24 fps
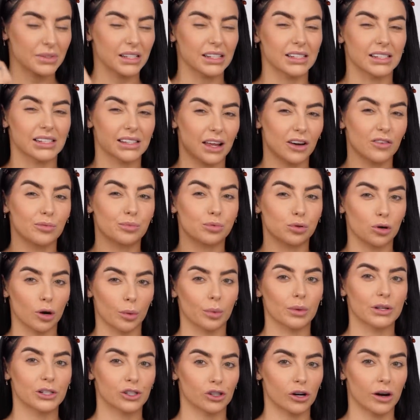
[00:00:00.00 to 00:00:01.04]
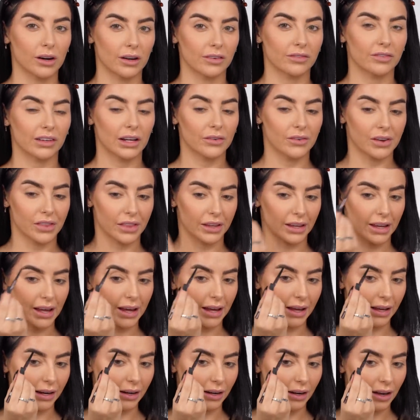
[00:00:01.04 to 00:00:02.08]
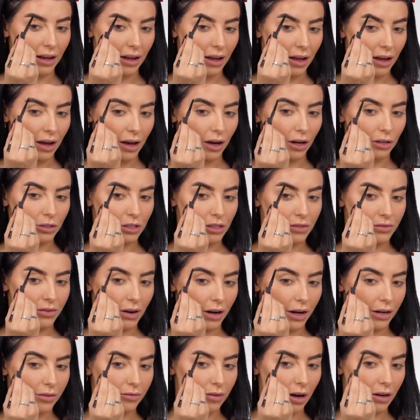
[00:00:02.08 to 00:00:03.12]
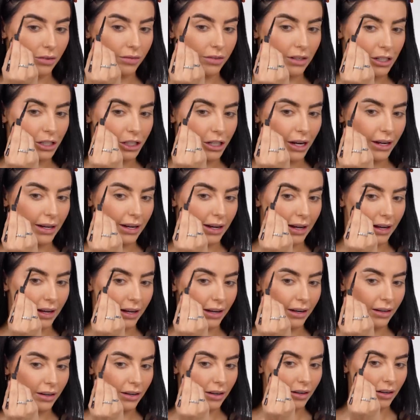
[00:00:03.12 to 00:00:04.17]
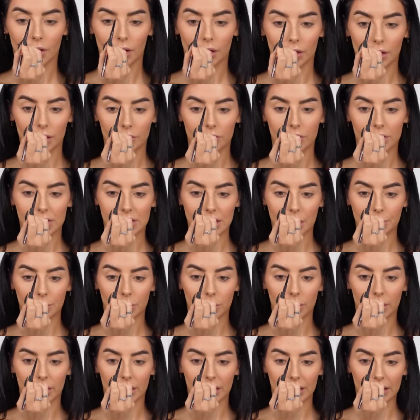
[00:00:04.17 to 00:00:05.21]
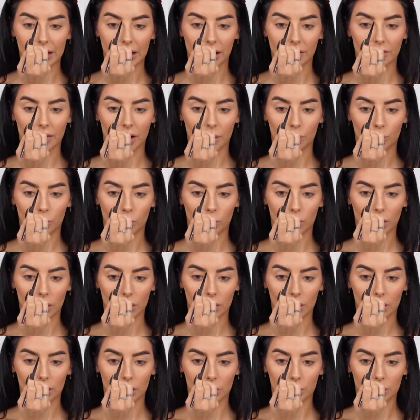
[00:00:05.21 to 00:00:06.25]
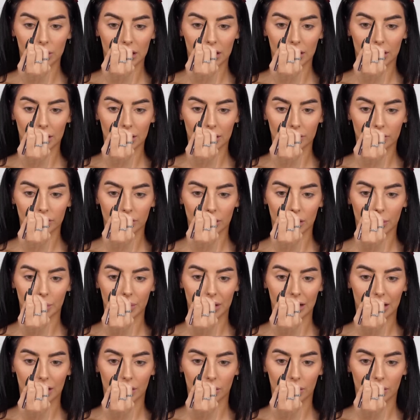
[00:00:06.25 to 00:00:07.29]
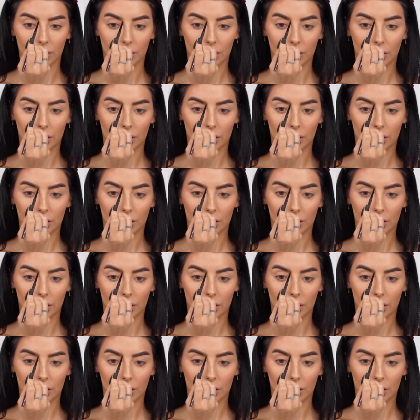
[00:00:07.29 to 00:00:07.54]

Instead of properly trying to fill everything in, I'll just very roughly shade it in. And like, for example, here, I've had one little brow hair flop out.